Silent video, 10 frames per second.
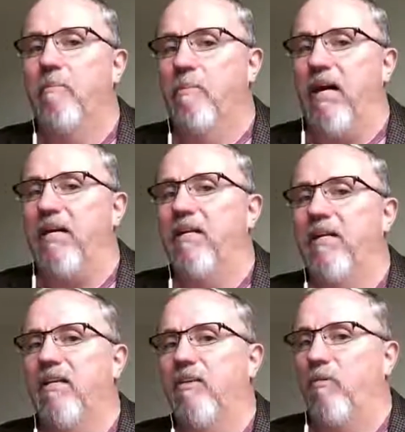
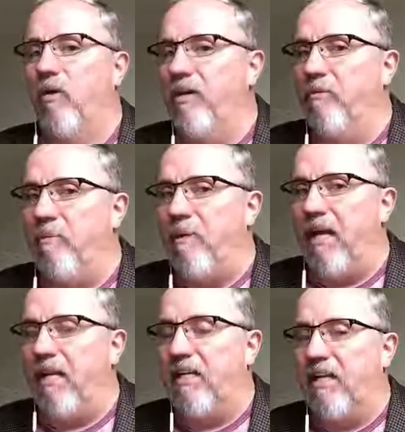But the one that went
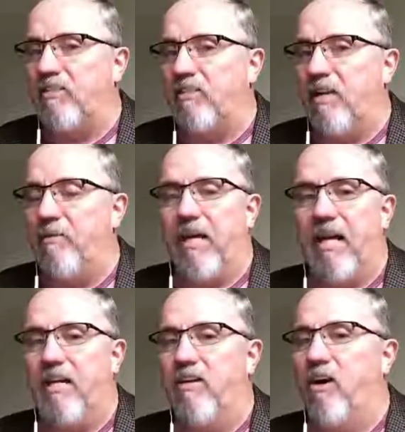by yesterday, we
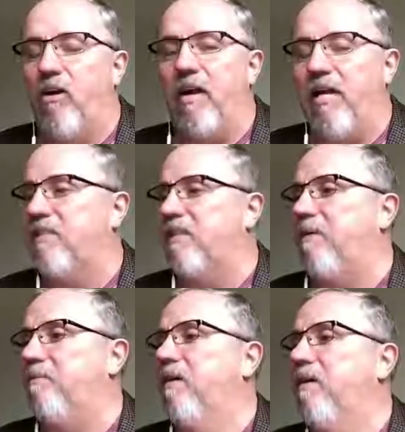had no heads
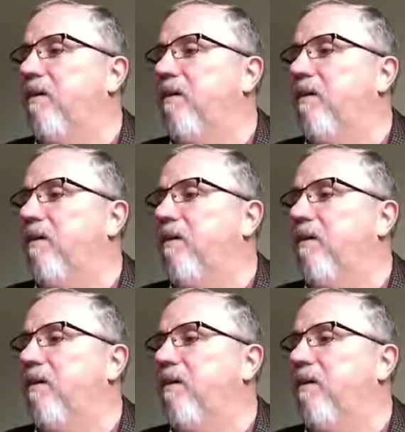up,